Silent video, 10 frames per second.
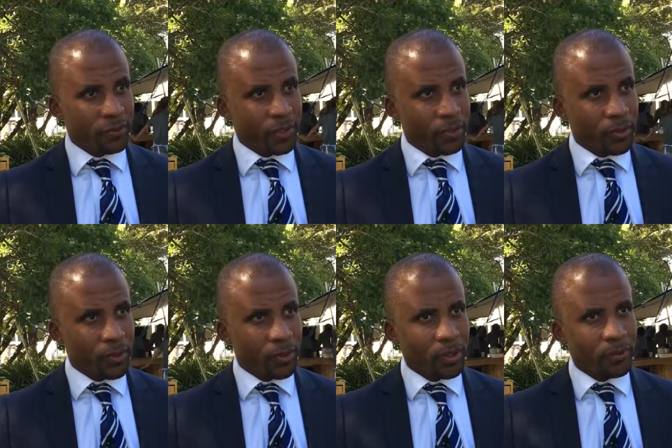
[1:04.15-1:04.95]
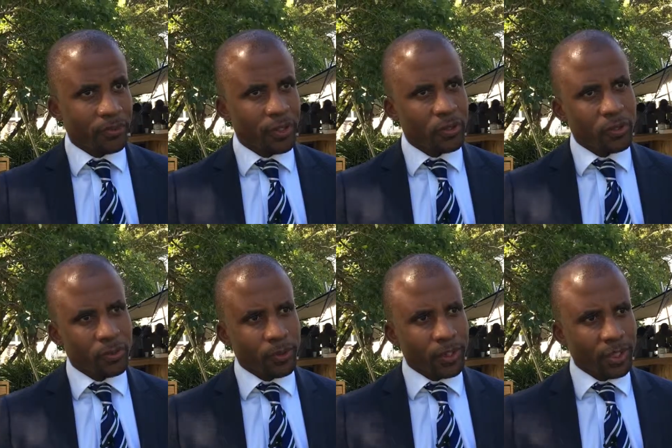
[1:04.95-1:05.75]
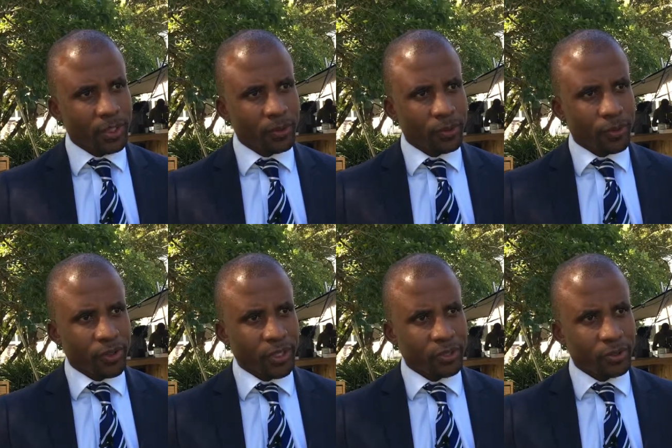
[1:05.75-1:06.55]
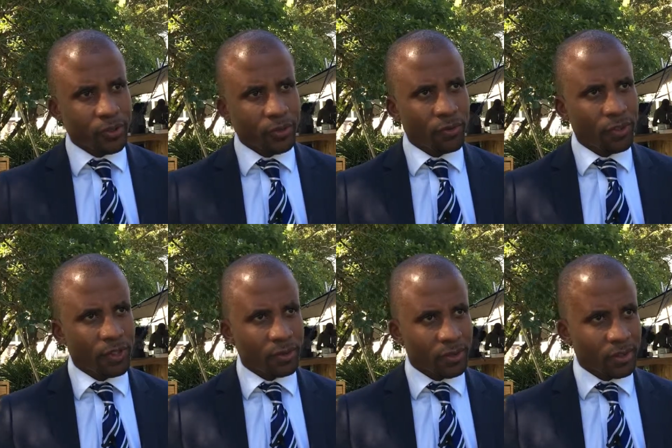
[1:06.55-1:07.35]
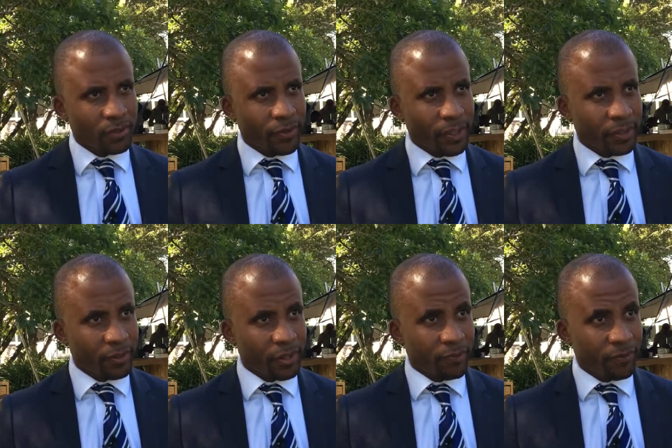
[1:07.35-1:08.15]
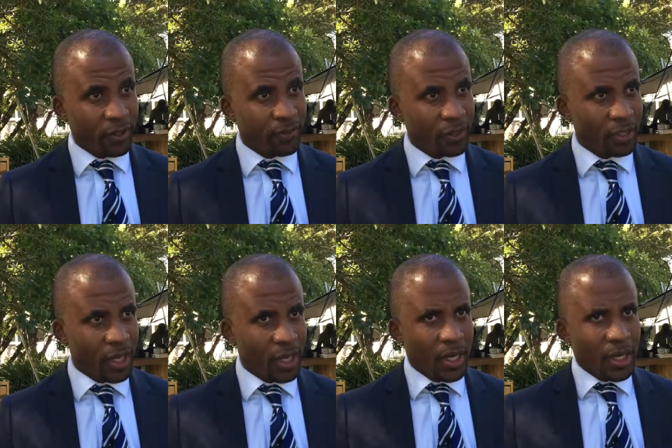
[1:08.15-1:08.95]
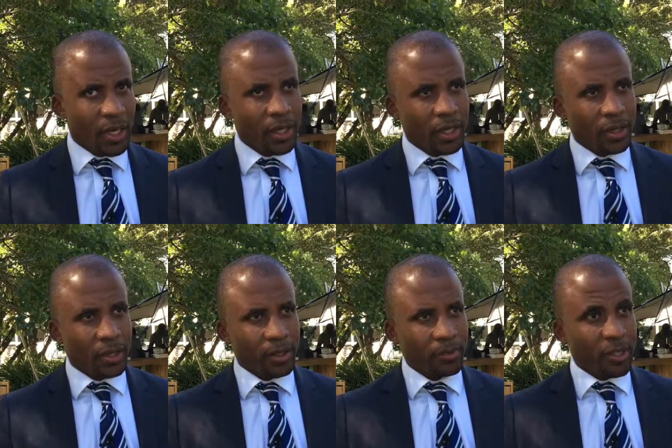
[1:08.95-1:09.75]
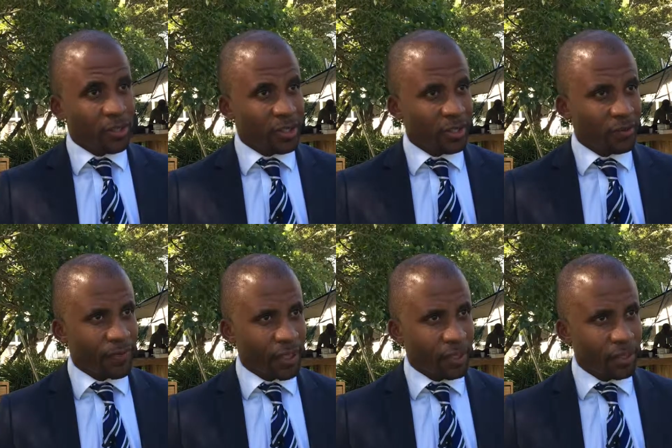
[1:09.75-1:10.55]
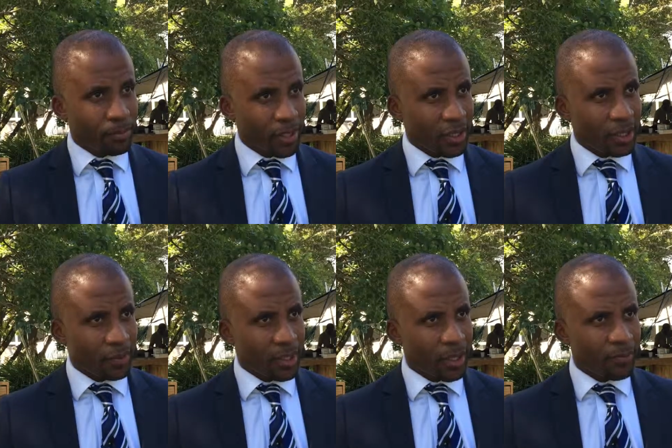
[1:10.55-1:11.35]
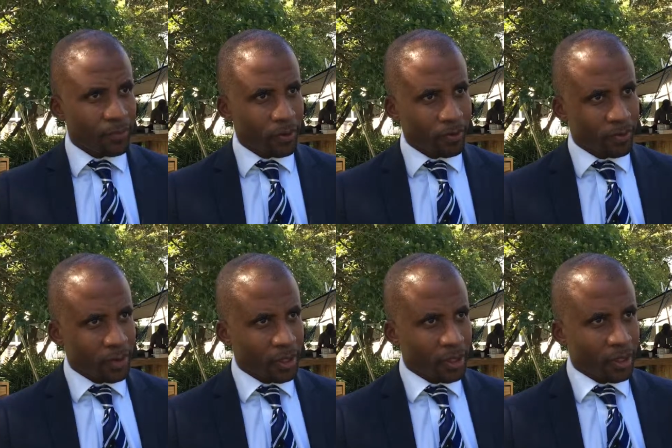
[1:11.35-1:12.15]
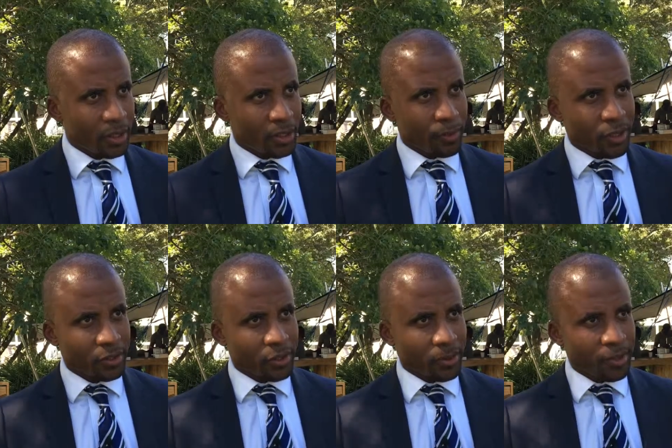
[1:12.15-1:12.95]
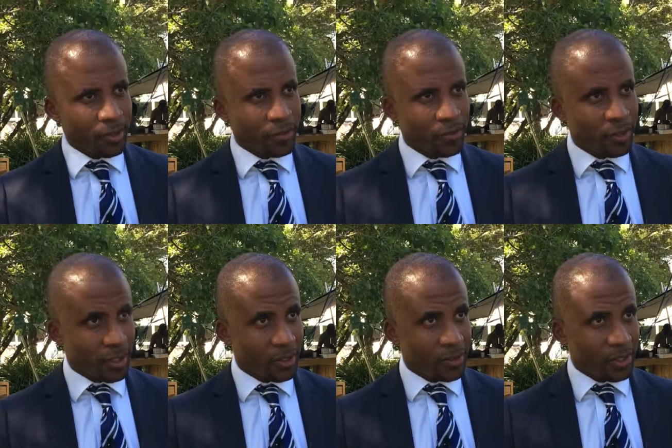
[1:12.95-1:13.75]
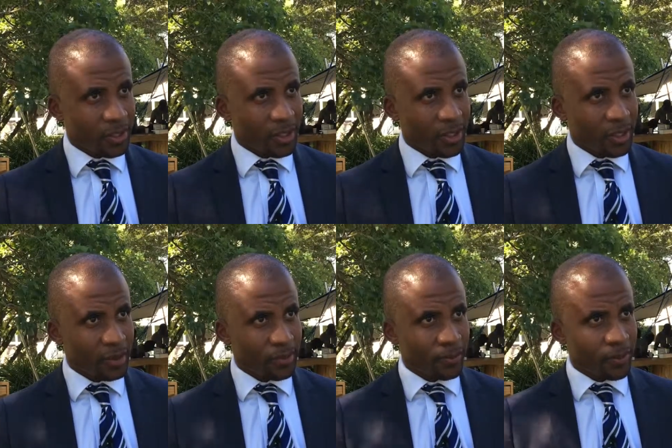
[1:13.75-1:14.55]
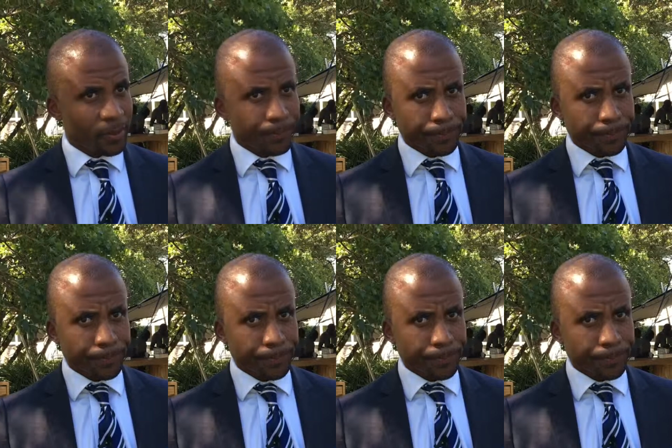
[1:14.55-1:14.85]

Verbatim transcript: phase two. Phase two will take our production to 3,750 uh, metric tons of vanadium per annum, up from uh, in a production capacity of 3,000 uh, MTV.